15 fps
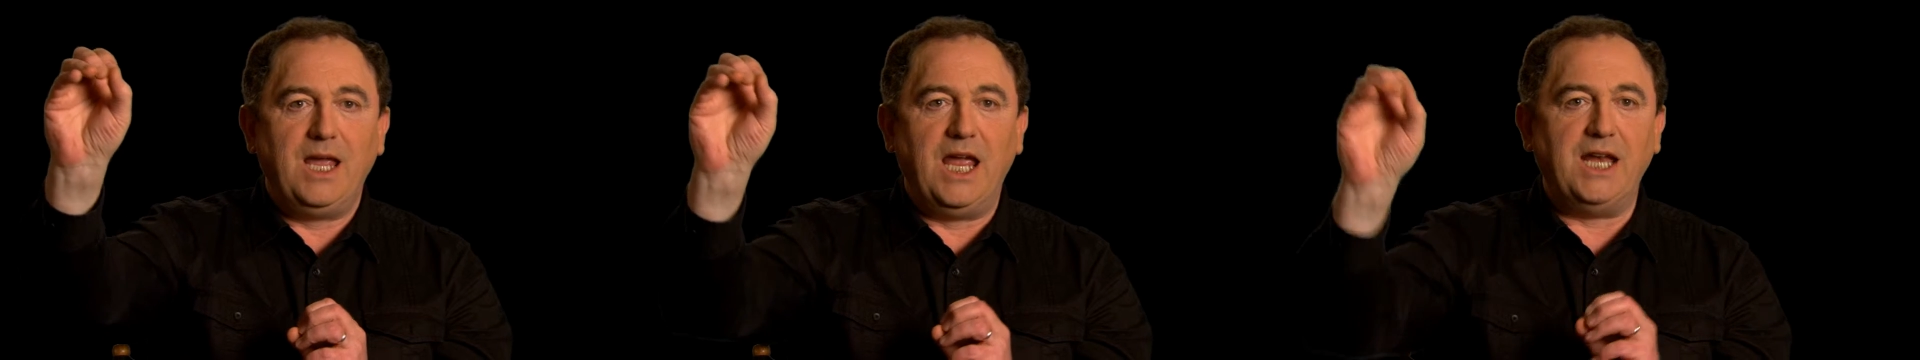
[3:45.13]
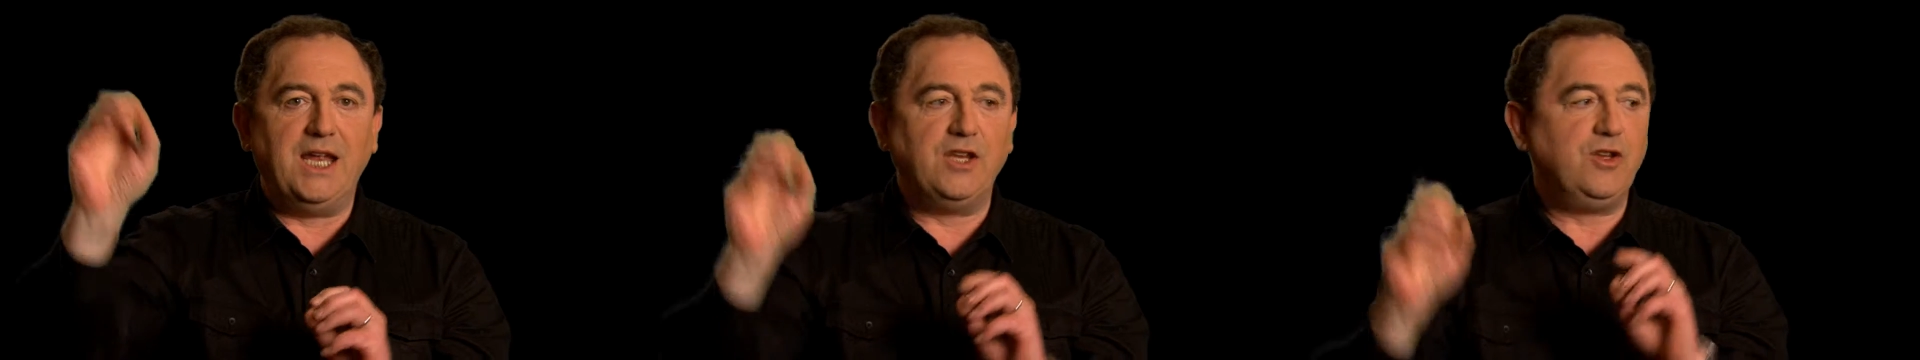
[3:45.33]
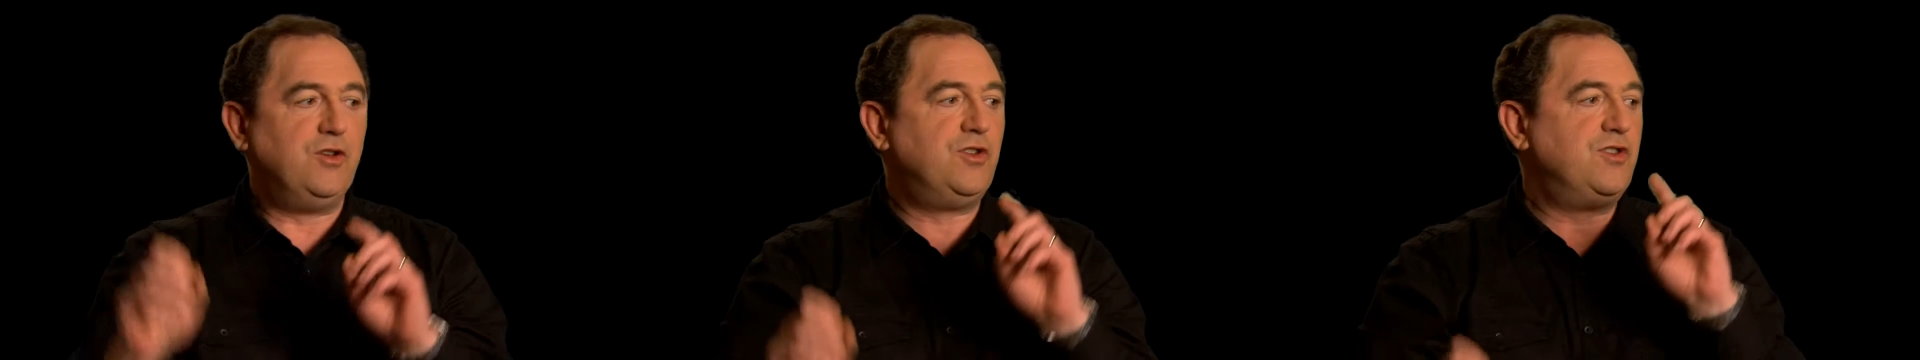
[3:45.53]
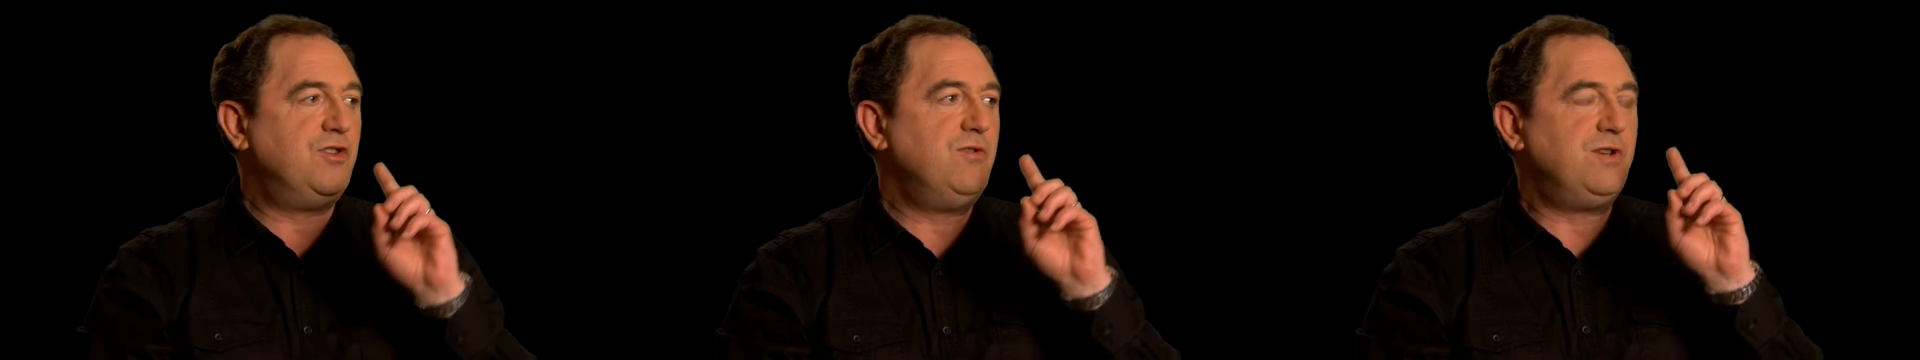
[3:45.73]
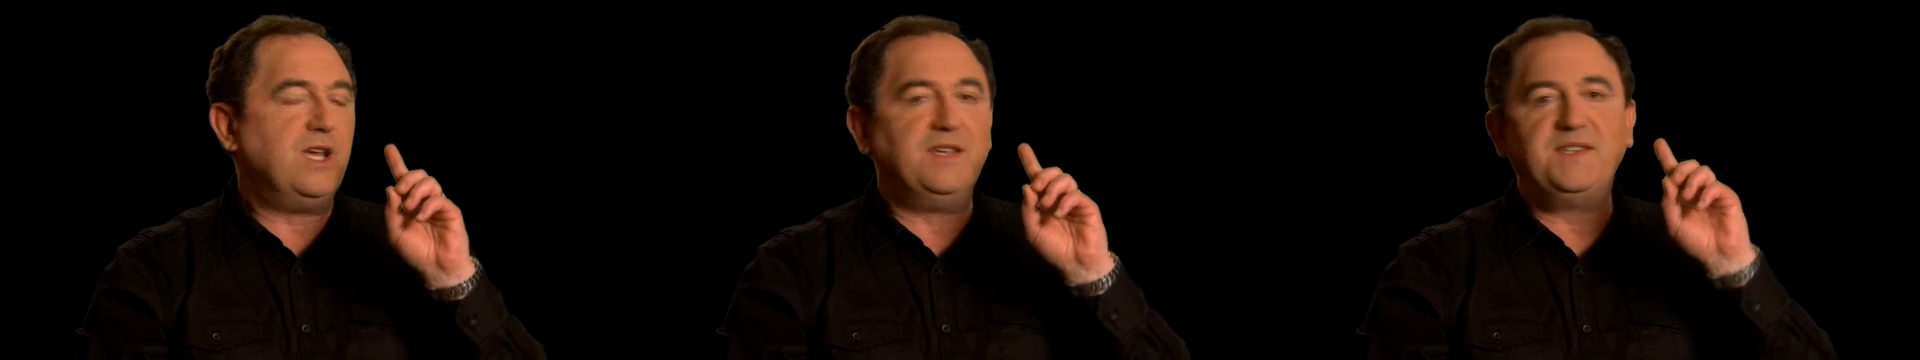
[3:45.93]
and then you
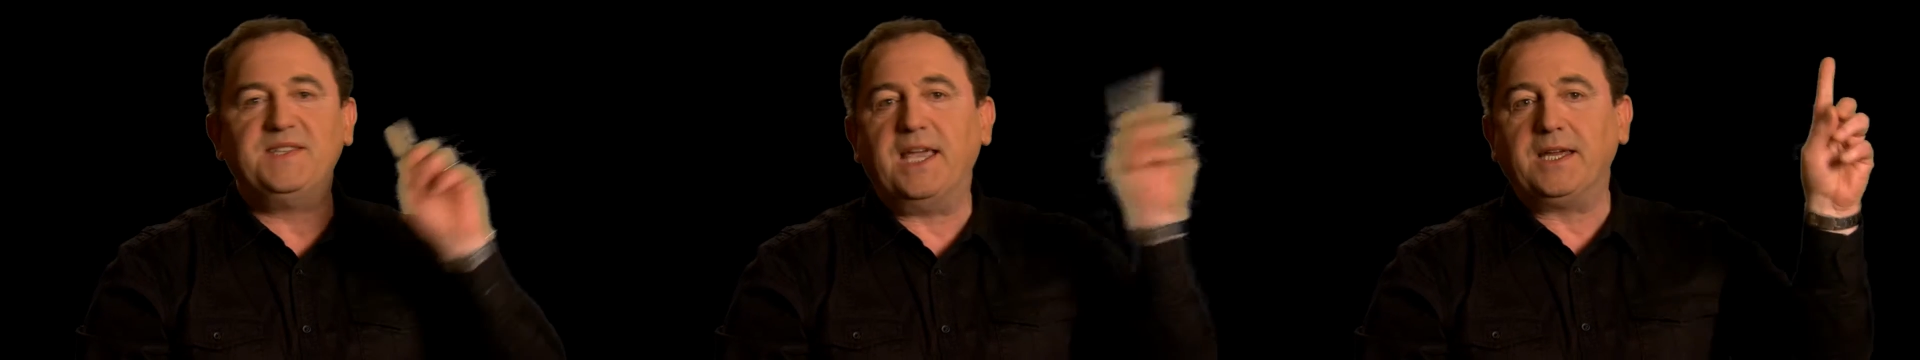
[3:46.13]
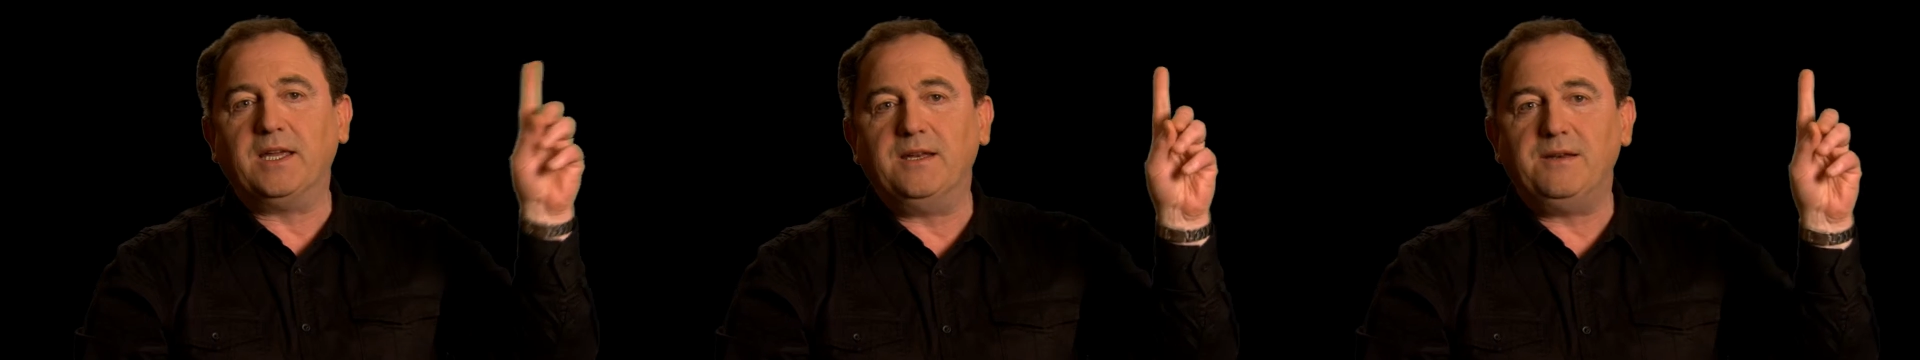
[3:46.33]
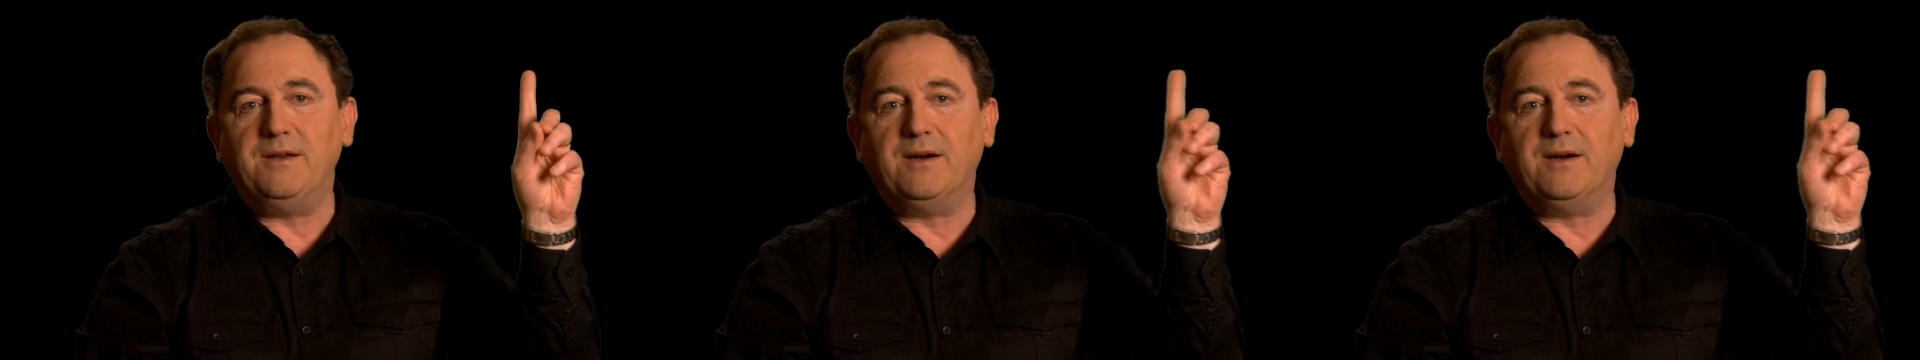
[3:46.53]
shoot a second